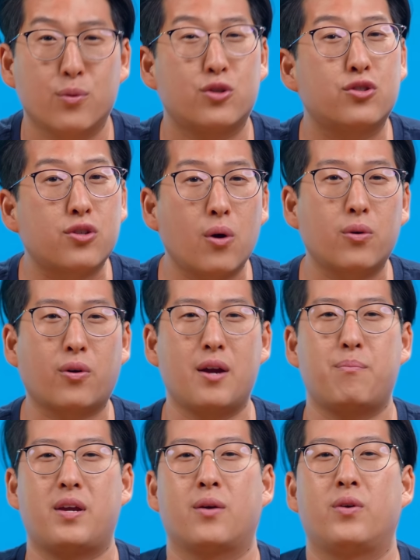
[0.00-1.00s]
It was so
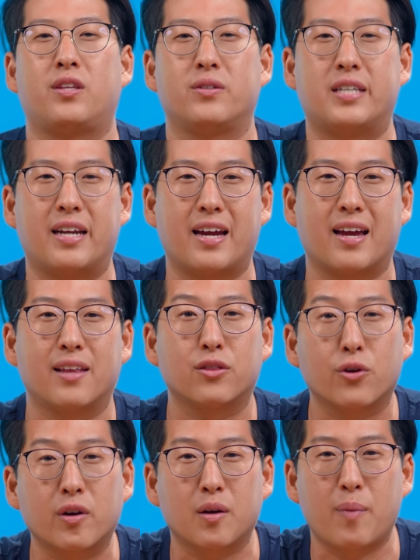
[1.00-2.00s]
great being with you today and
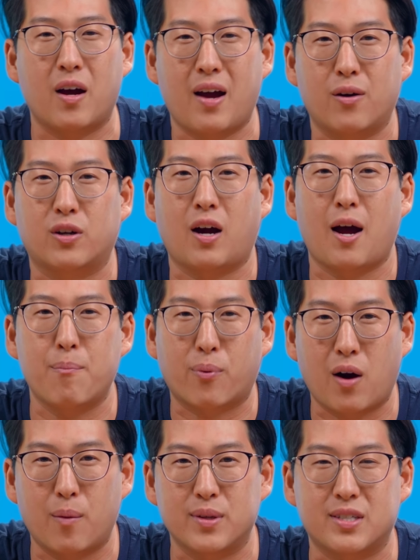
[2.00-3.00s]
learning about how God
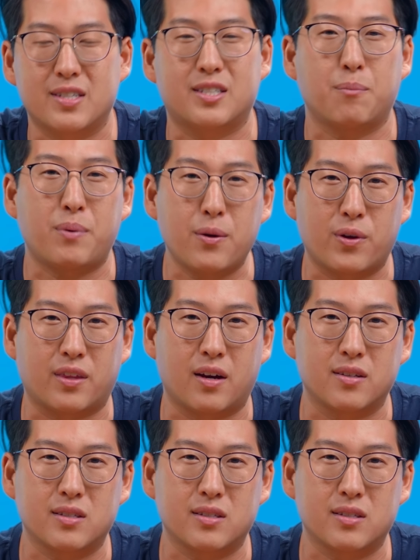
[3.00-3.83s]
promises to be with us